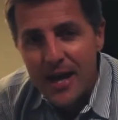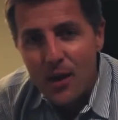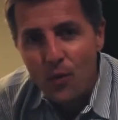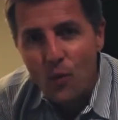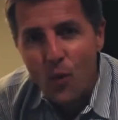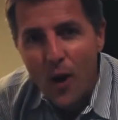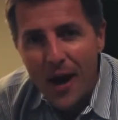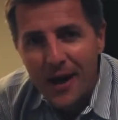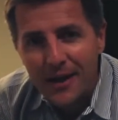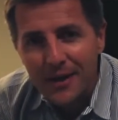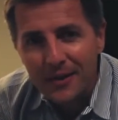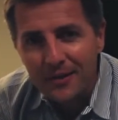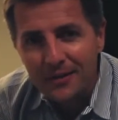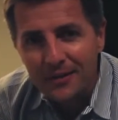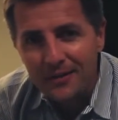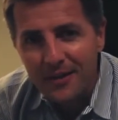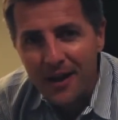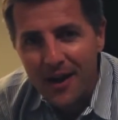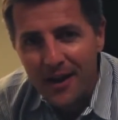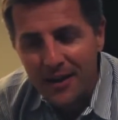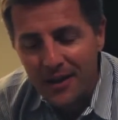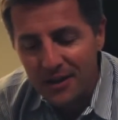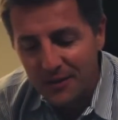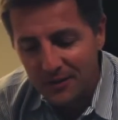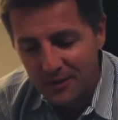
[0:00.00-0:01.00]
While he's
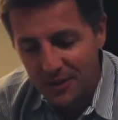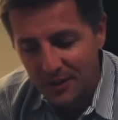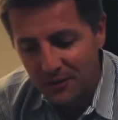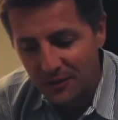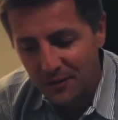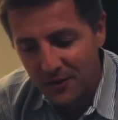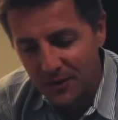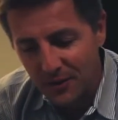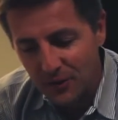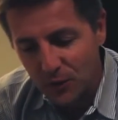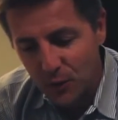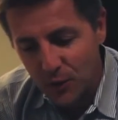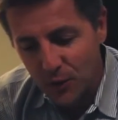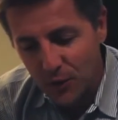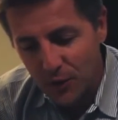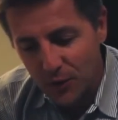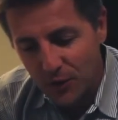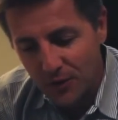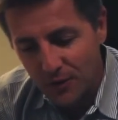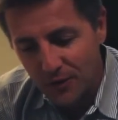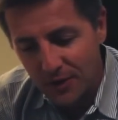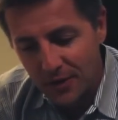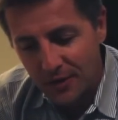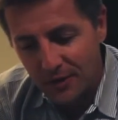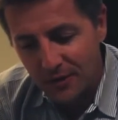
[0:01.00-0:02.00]
dying, he says these
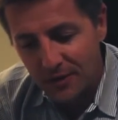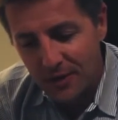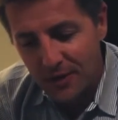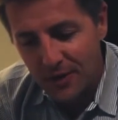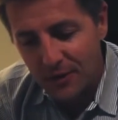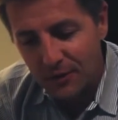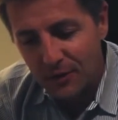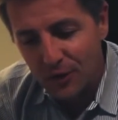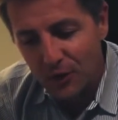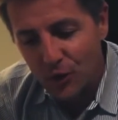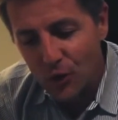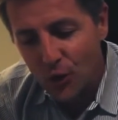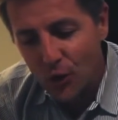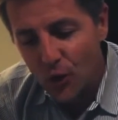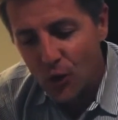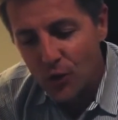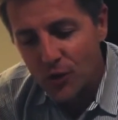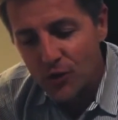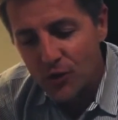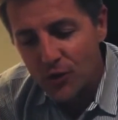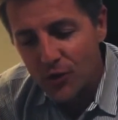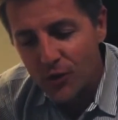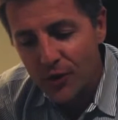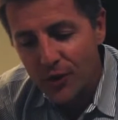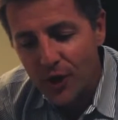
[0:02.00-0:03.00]
words. He says, "Lord,
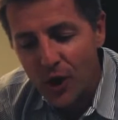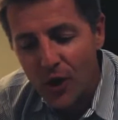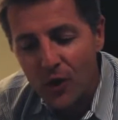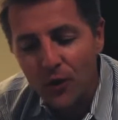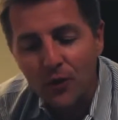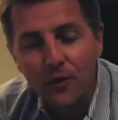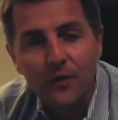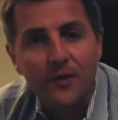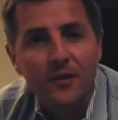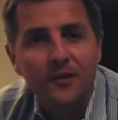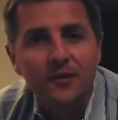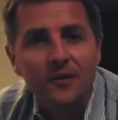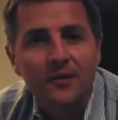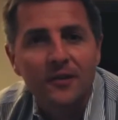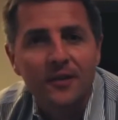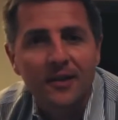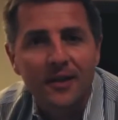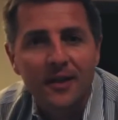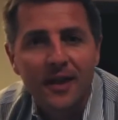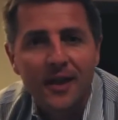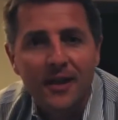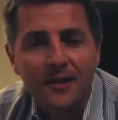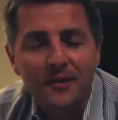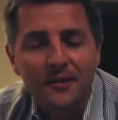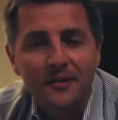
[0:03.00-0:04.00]
do not hold the sin
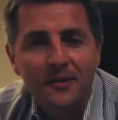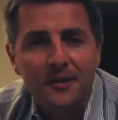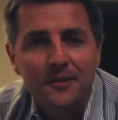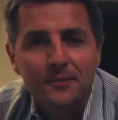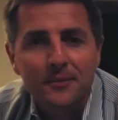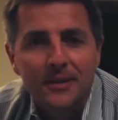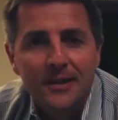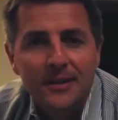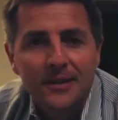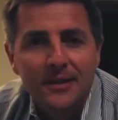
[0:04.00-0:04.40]
against them."